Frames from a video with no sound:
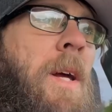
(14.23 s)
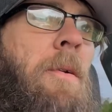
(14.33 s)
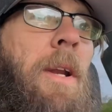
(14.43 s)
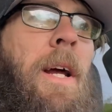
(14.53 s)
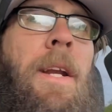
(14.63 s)
they
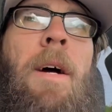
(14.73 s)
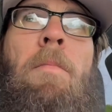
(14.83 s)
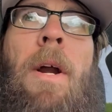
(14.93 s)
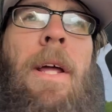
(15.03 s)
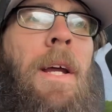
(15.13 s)
were gonna end
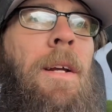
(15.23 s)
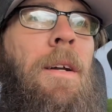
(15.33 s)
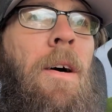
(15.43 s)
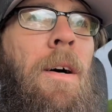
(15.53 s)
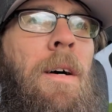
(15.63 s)
up bringing it
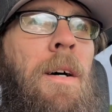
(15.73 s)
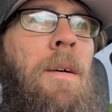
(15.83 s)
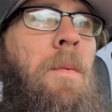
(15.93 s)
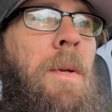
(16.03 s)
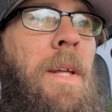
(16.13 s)

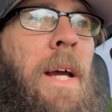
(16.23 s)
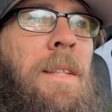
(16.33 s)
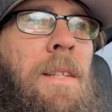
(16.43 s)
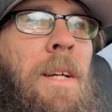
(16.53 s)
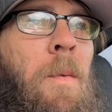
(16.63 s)
on with an
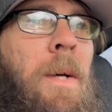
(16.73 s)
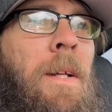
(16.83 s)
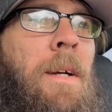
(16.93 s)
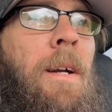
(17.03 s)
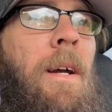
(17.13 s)

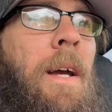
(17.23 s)
18-wheeler,